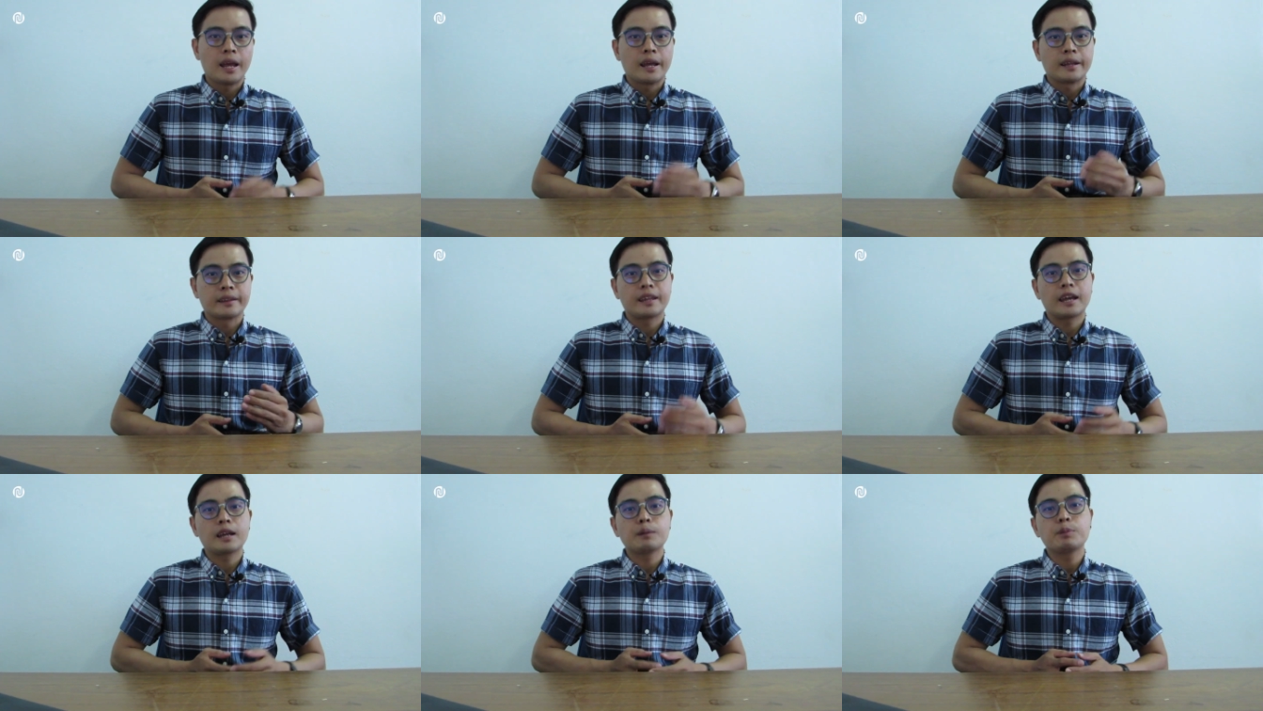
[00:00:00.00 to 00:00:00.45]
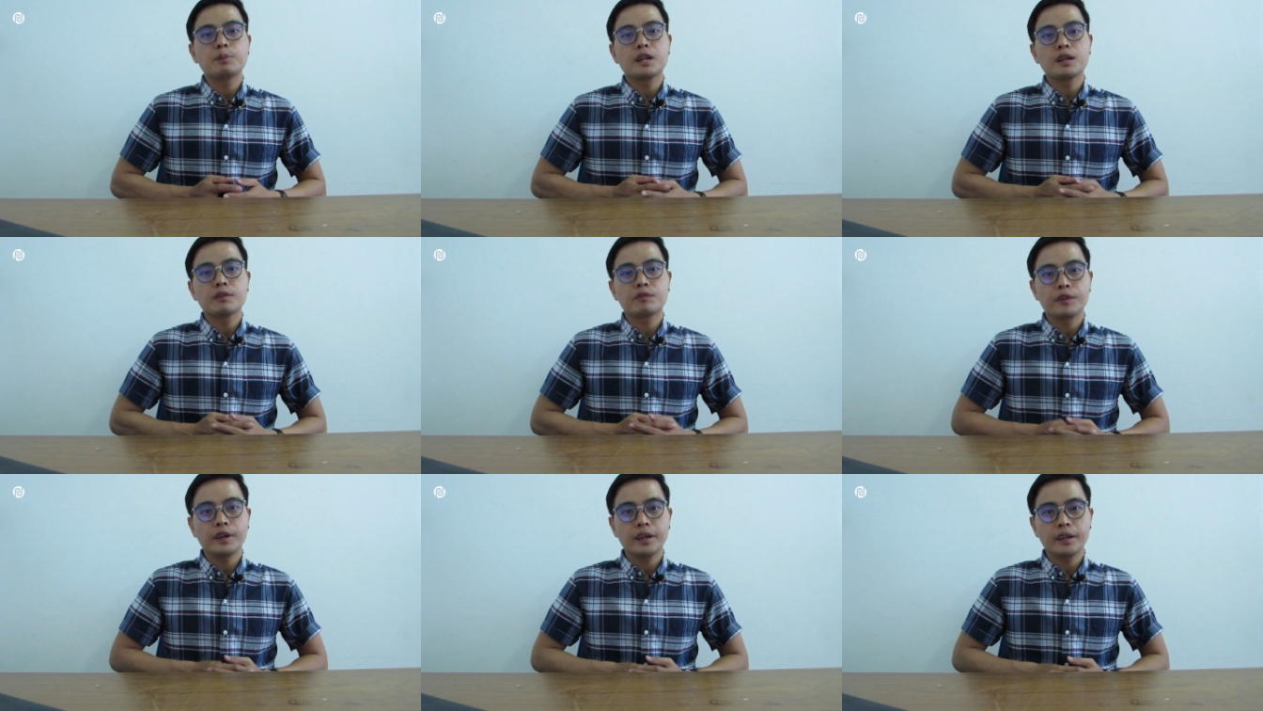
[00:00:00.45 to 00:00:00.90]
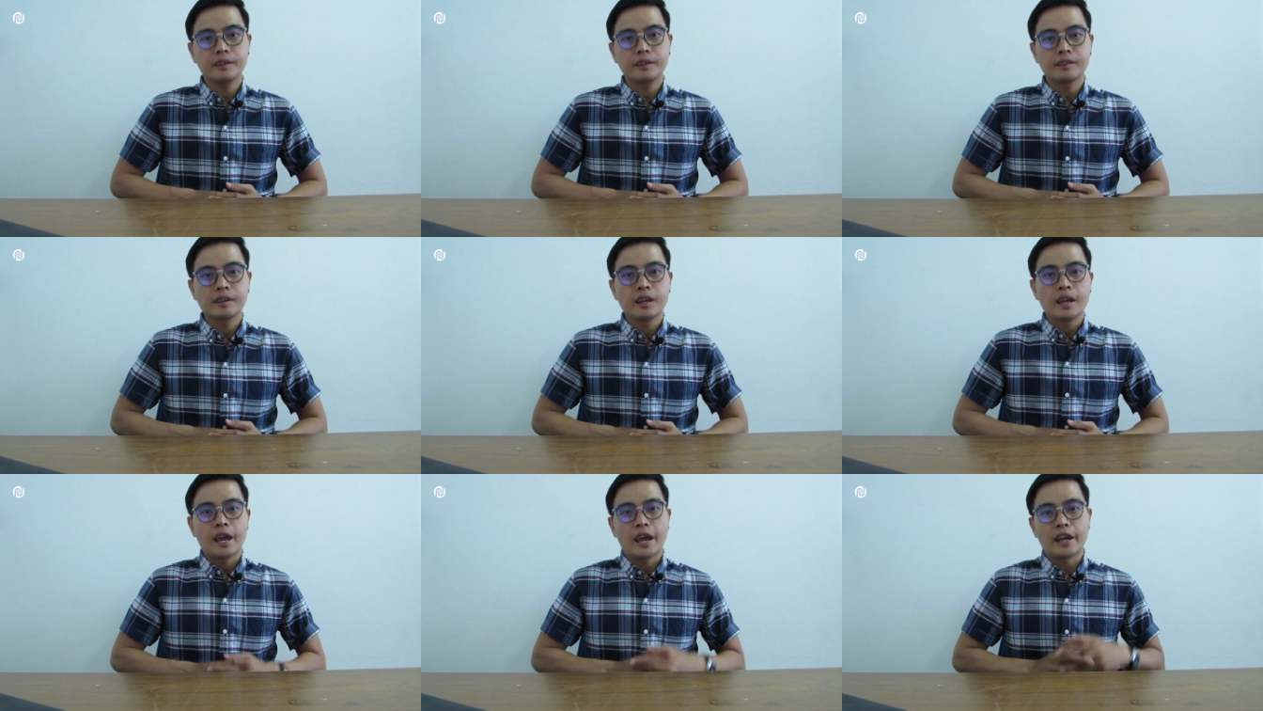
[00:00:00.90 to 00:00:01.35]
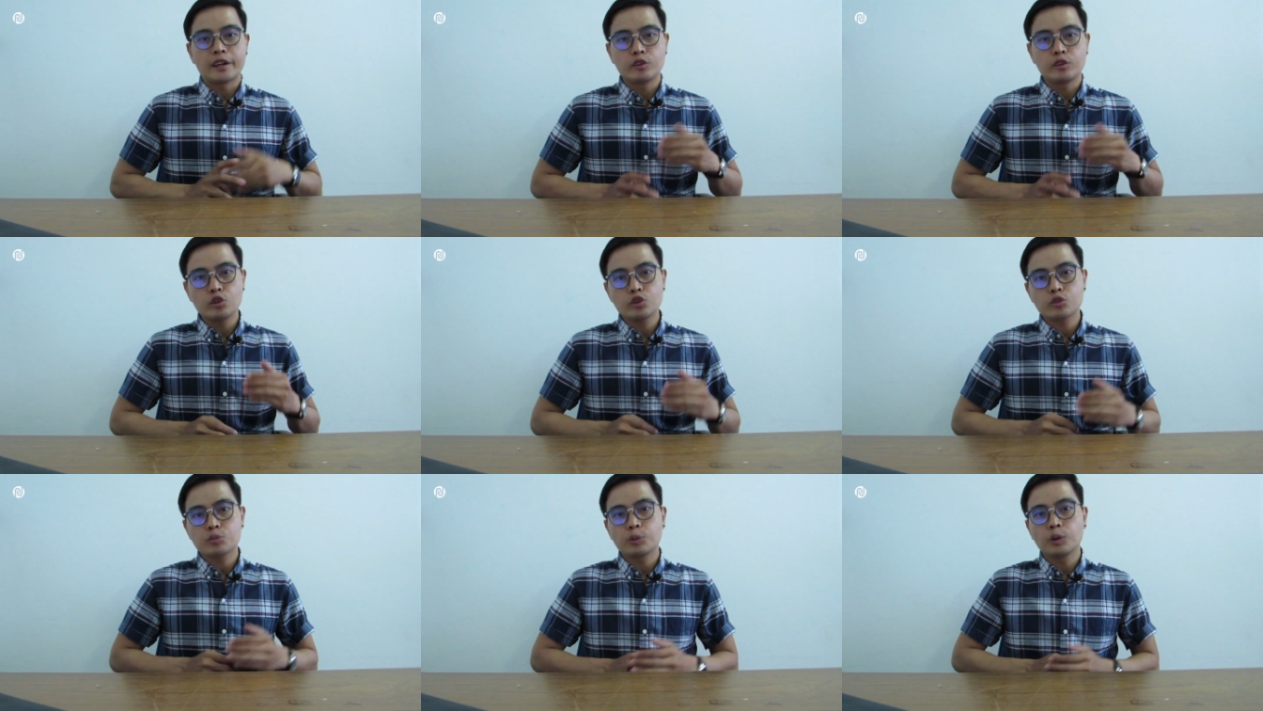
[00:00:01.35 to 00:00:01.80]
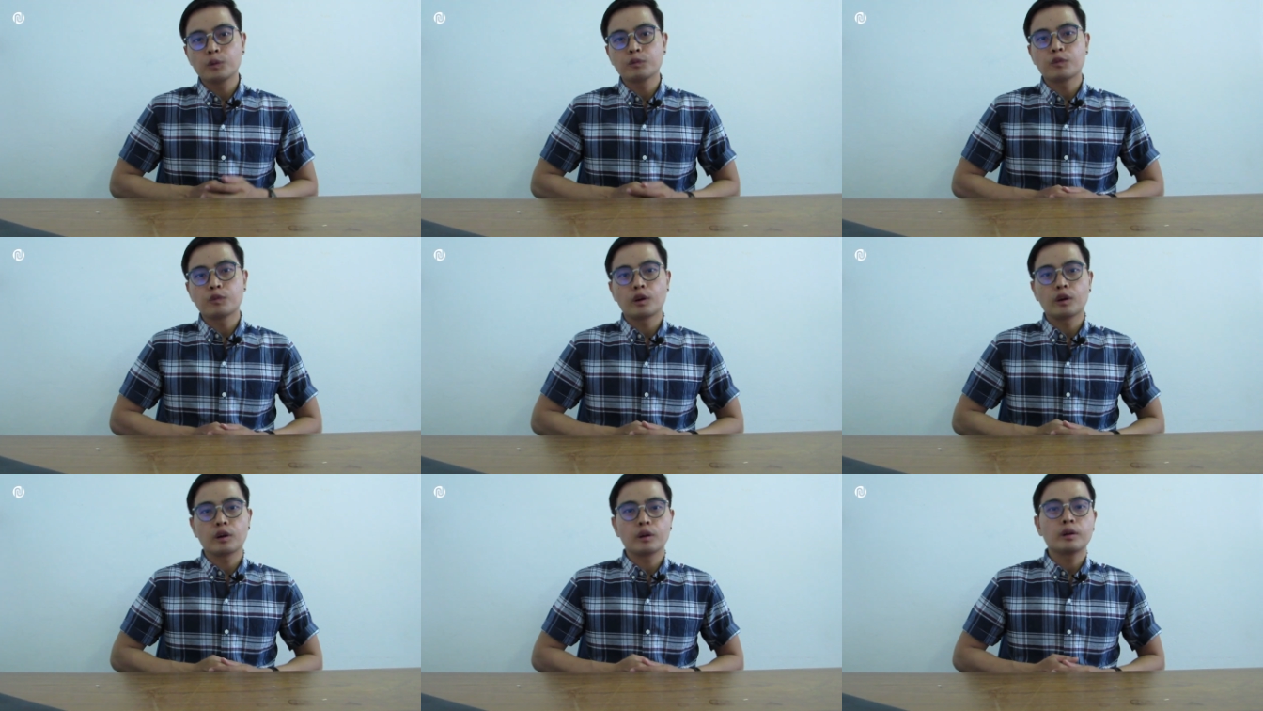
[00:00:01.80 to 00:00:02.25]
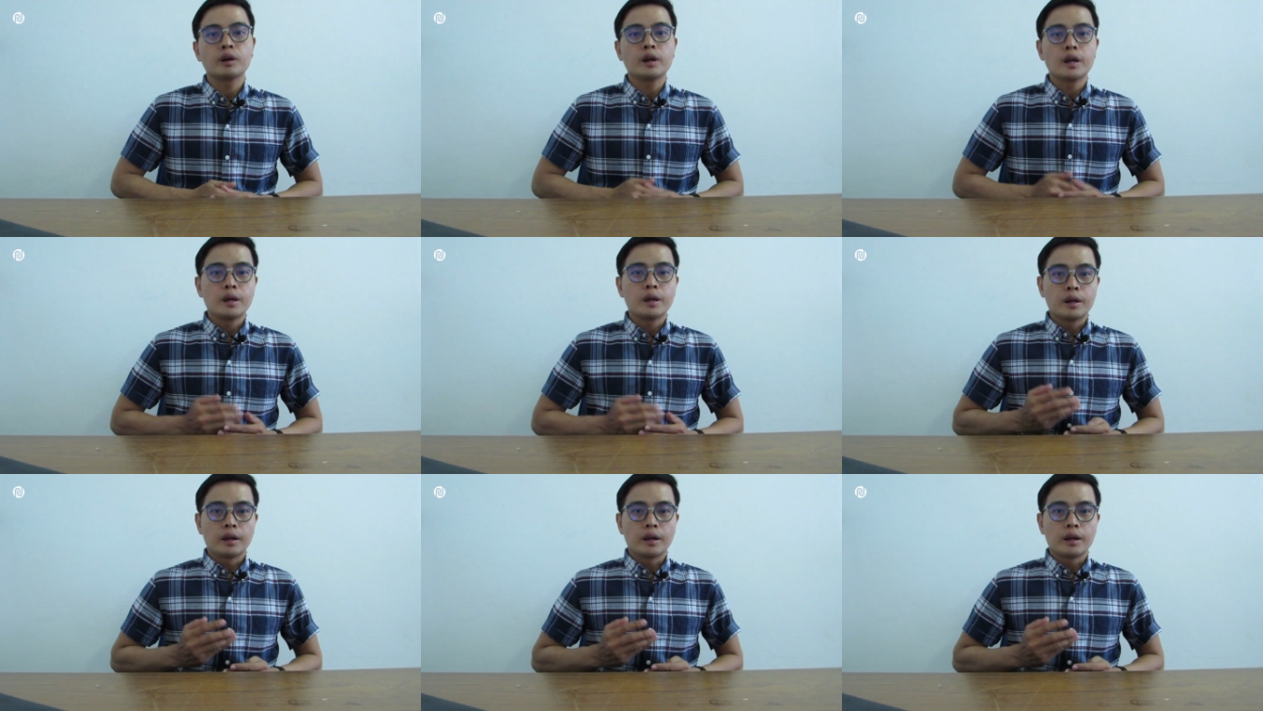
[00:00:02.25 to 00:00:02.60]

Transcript: that benefits and useful for